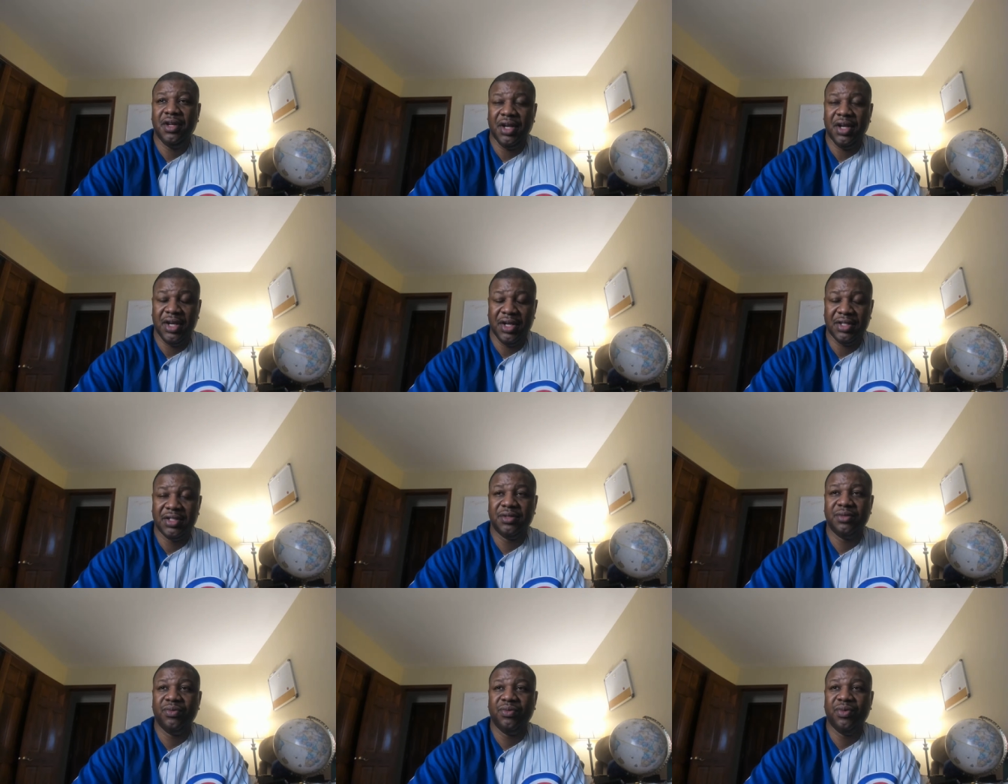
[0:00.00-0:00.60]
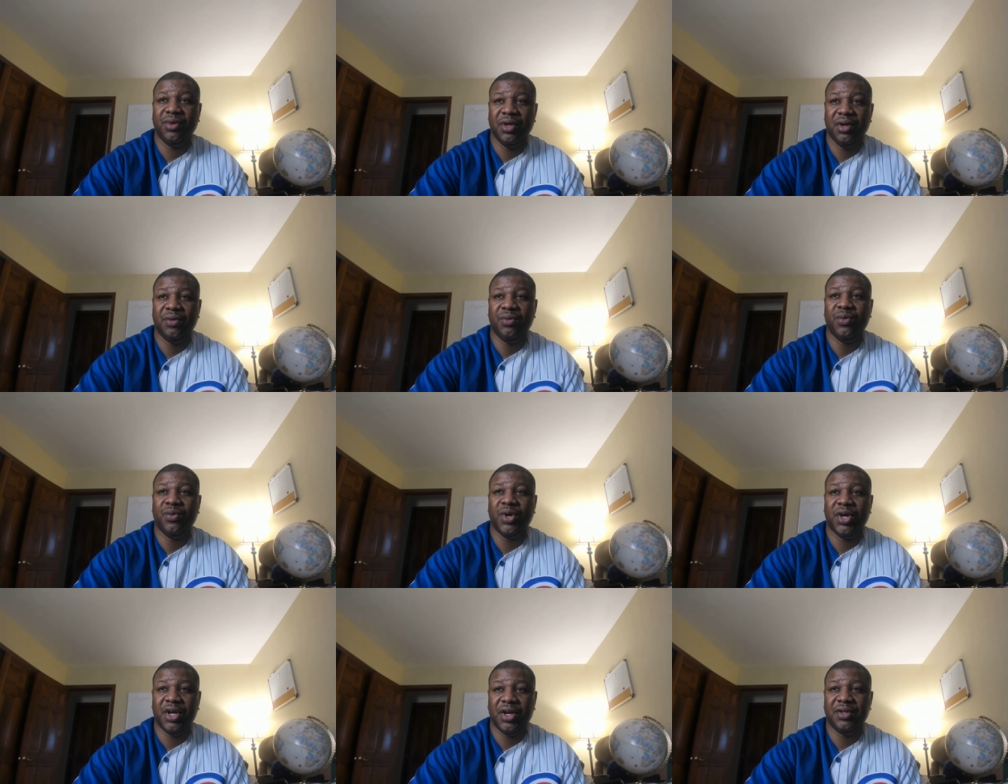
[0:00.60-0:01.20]
Yes, we are
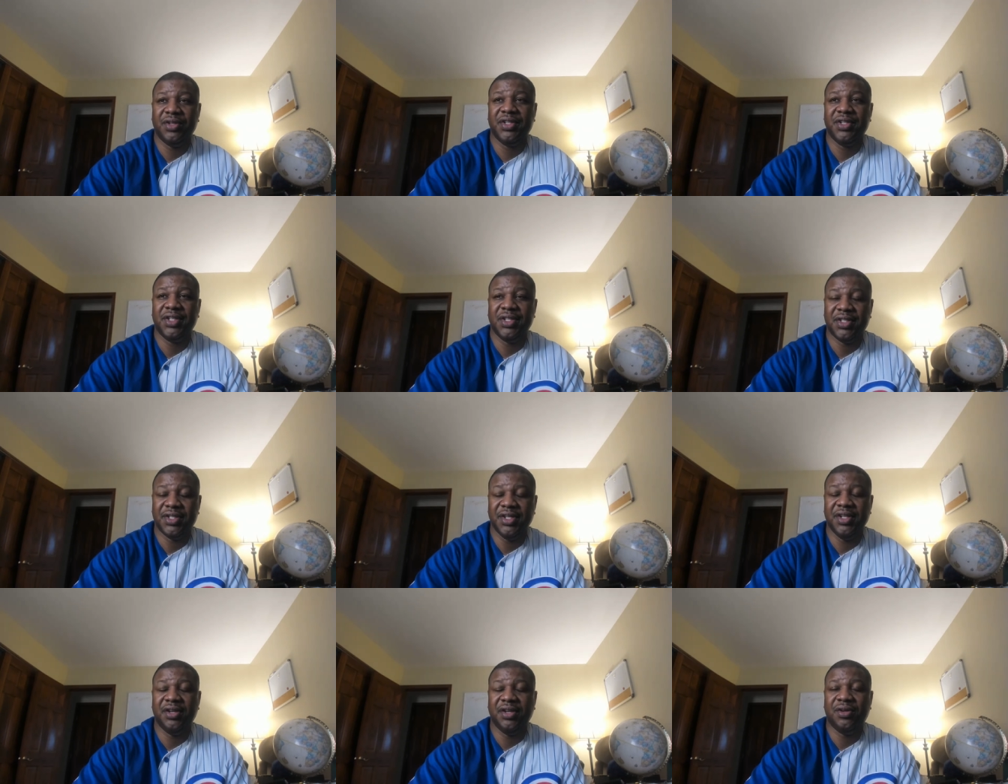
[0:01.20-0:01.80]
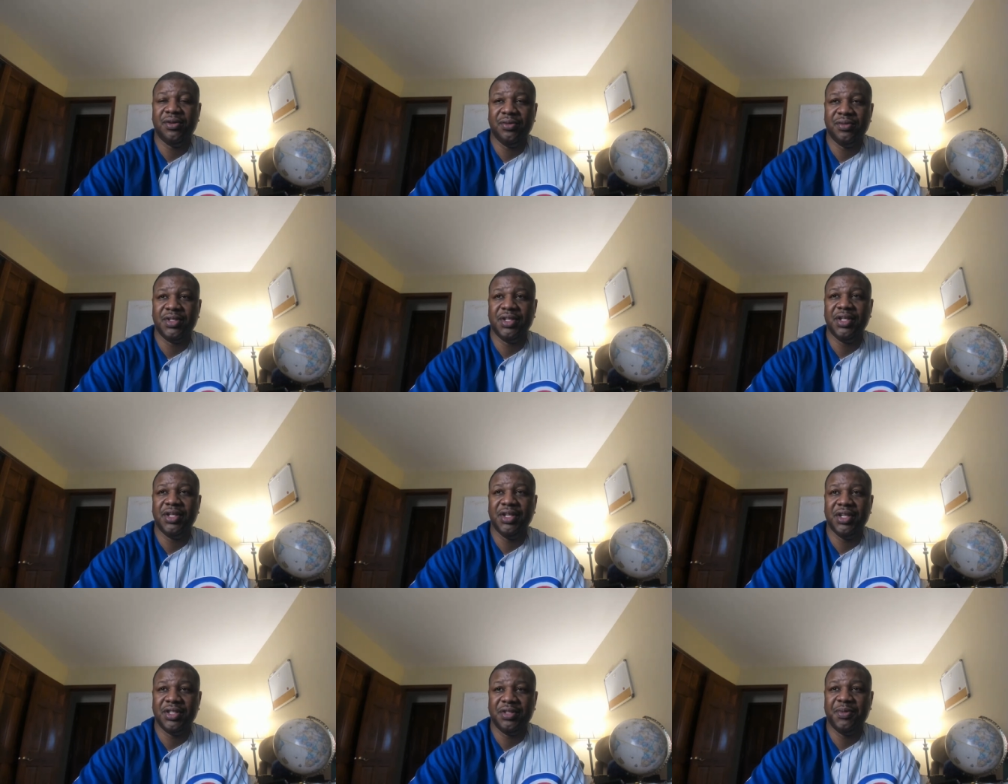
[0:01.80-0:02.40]
aware Disney owns
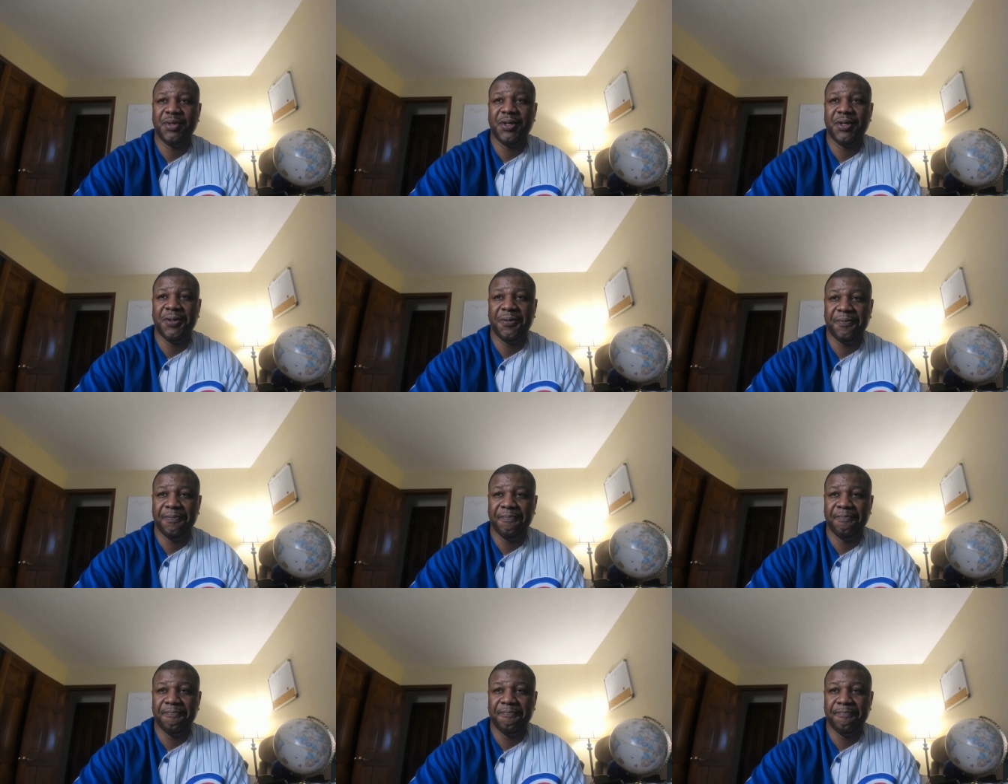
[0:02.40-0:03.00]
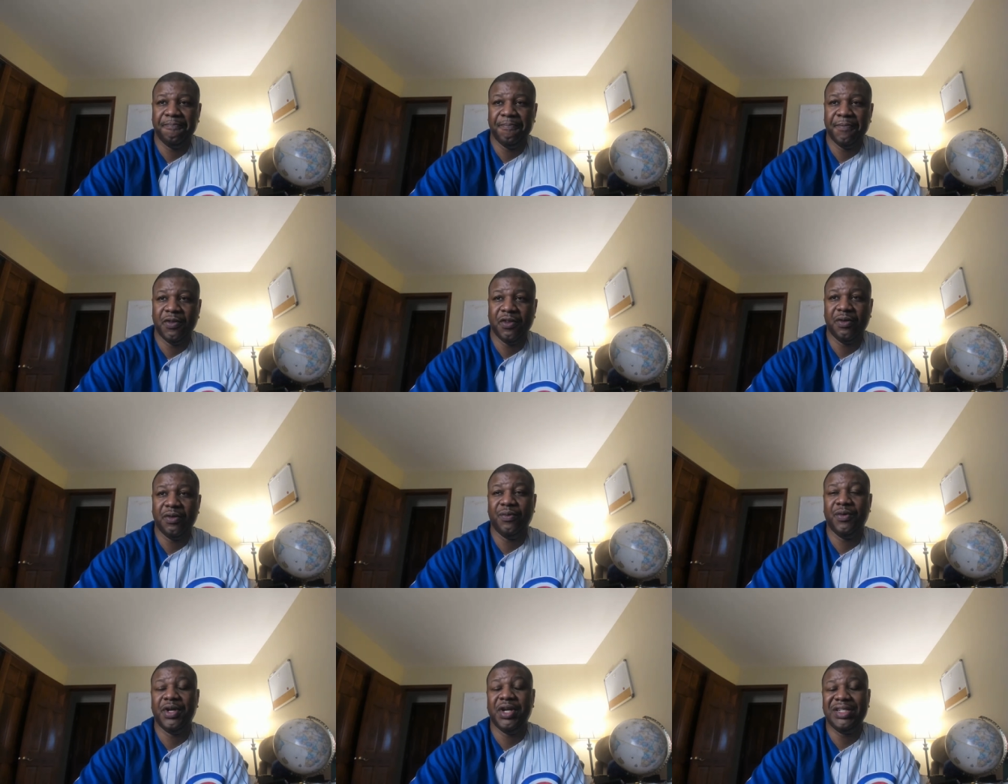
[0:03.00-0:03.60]
ESPN.
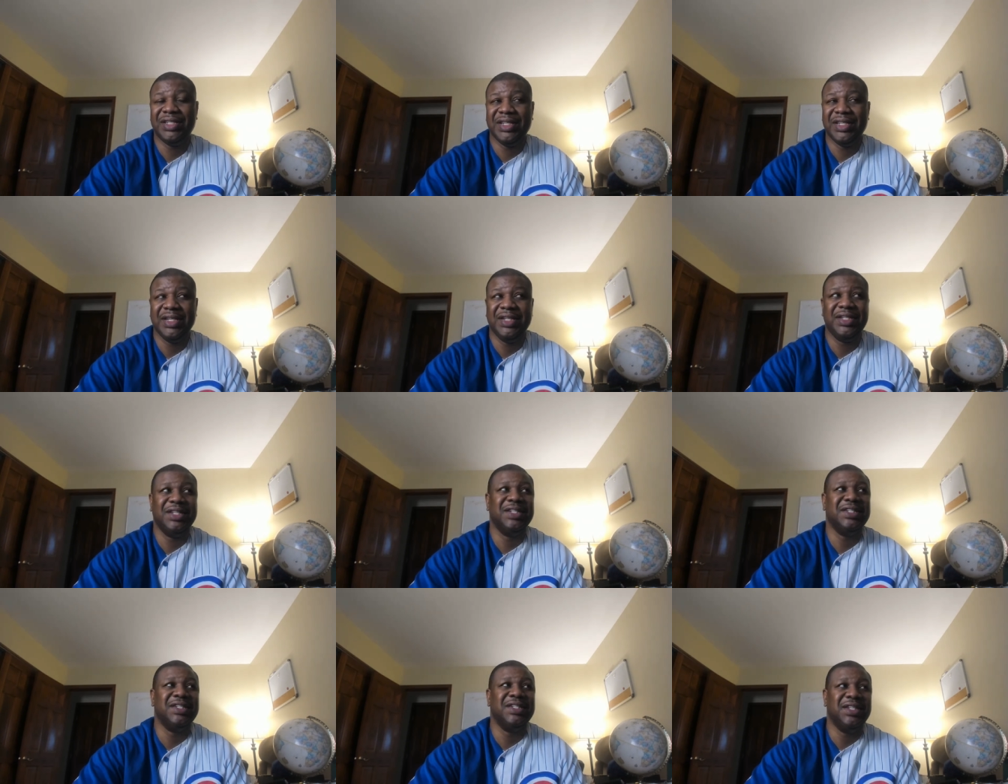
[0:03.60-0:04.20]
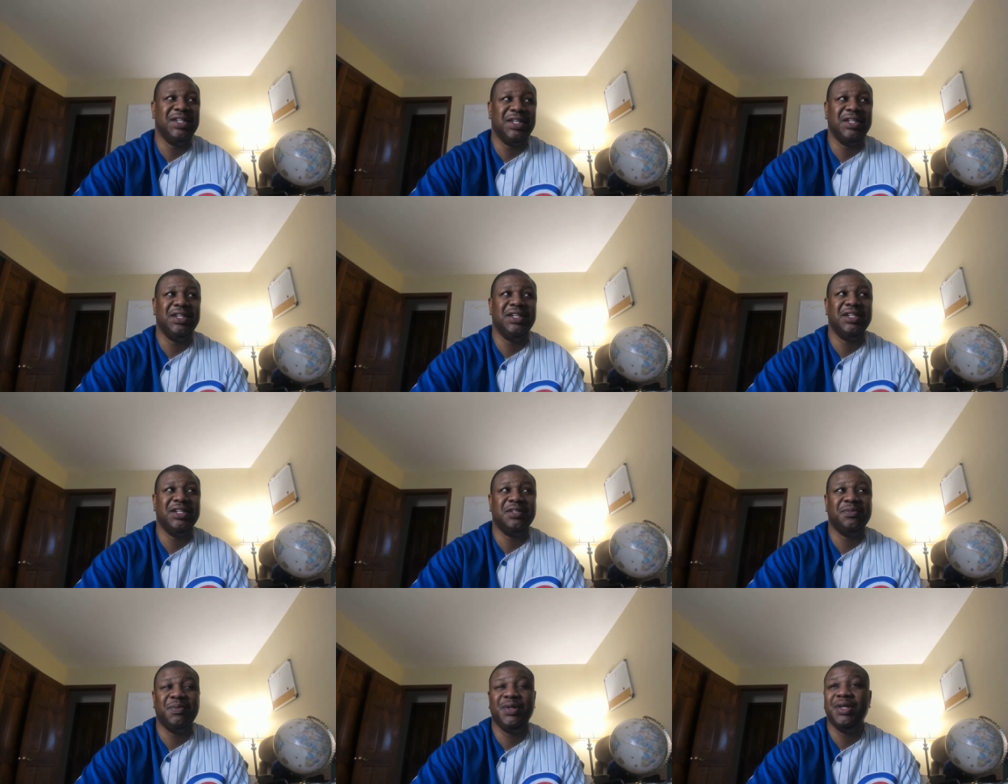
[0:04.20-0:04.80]
So when I say Disney and
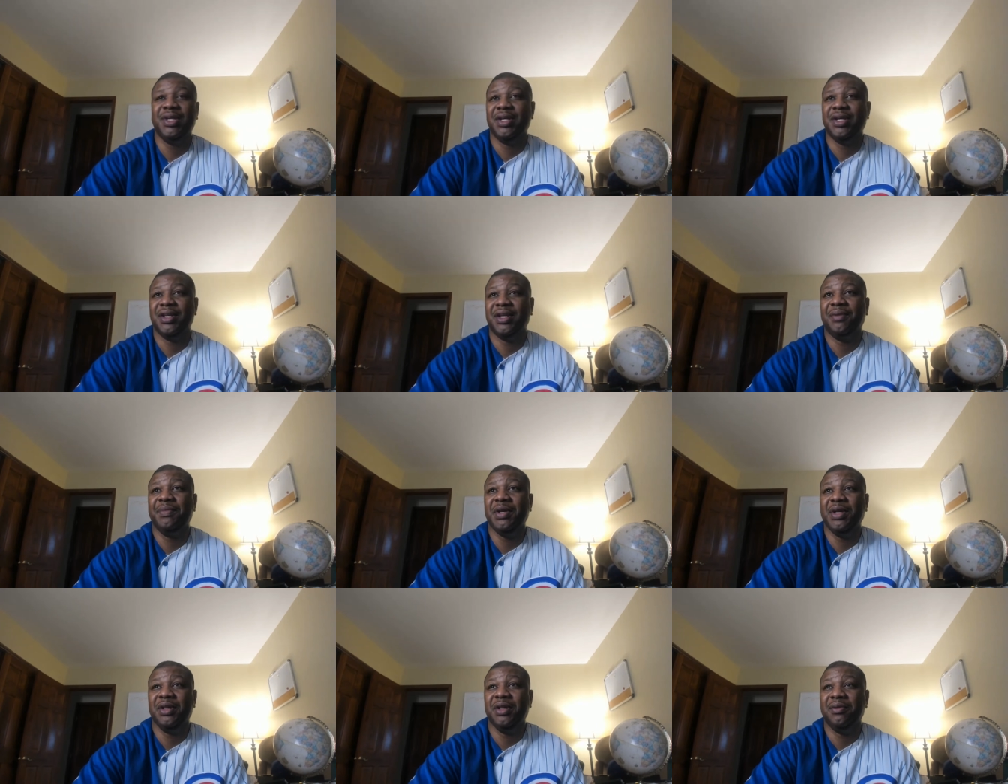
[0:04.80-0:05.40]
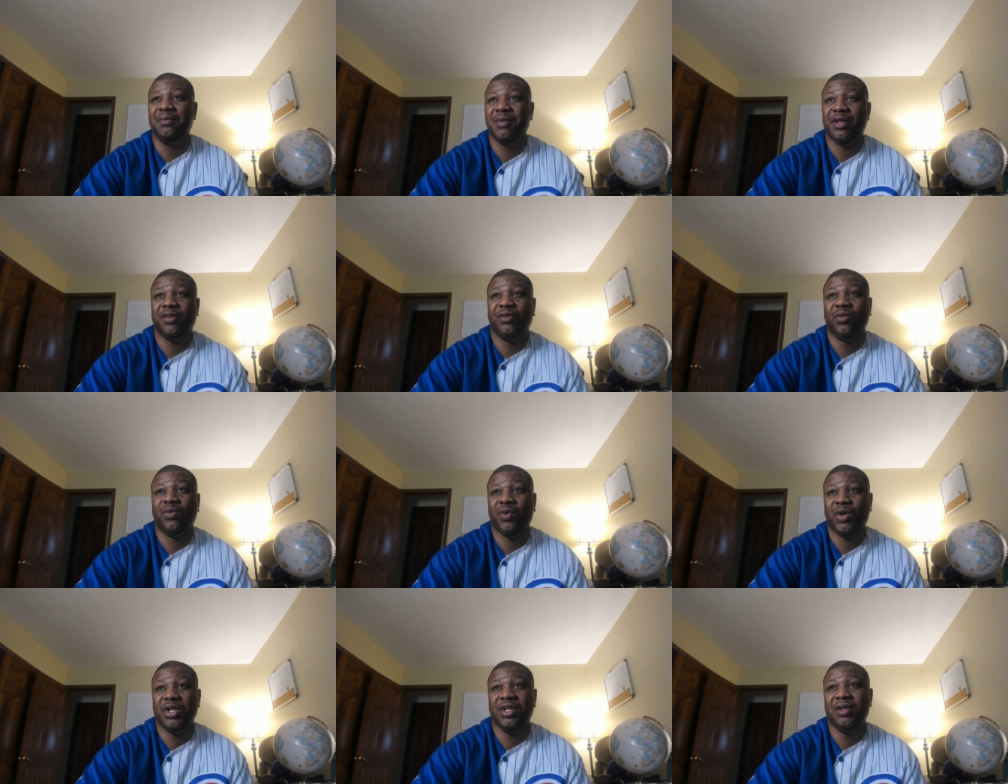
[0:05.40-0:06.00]
ESPN, I mean them
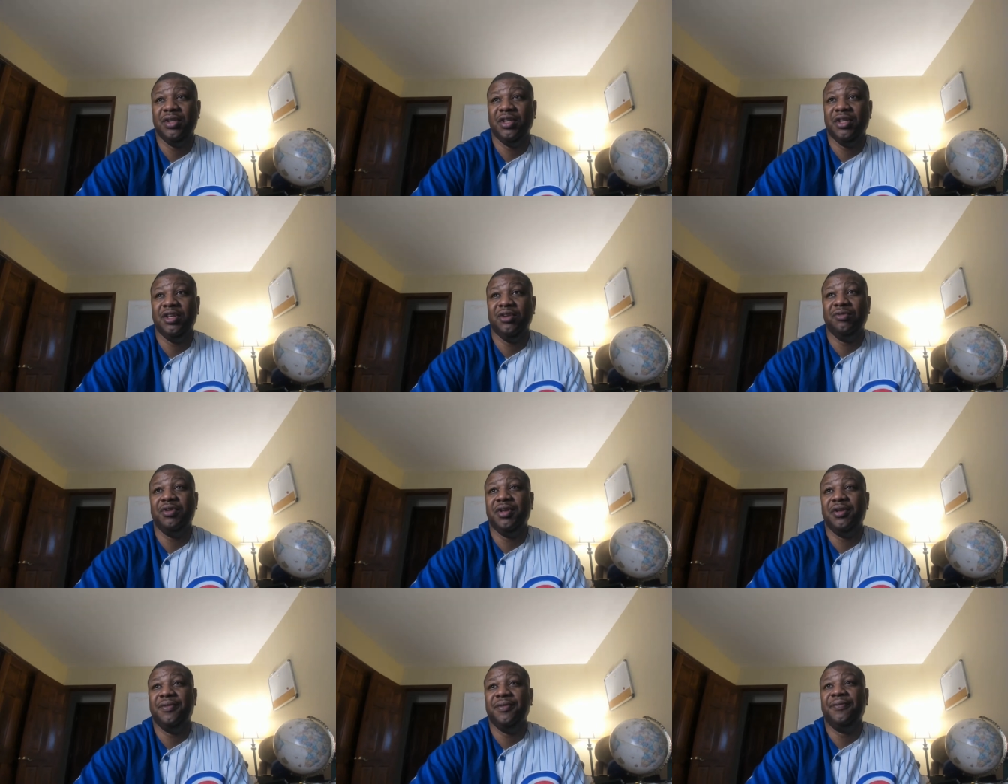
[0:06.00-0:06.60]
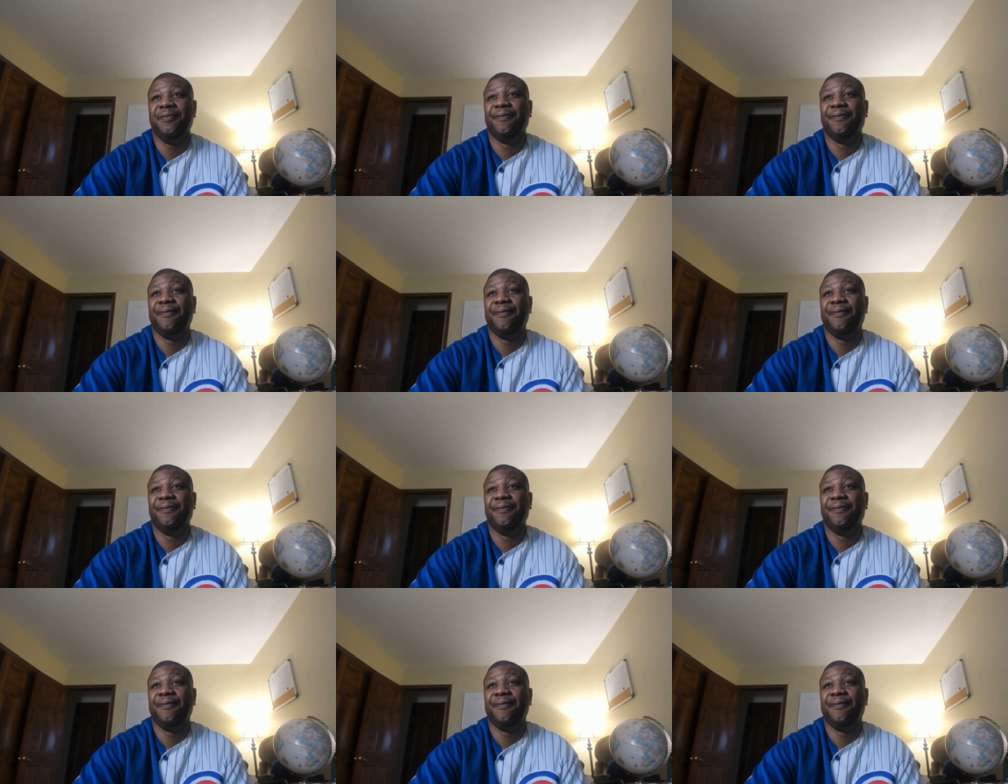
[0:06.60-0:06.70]
as one unit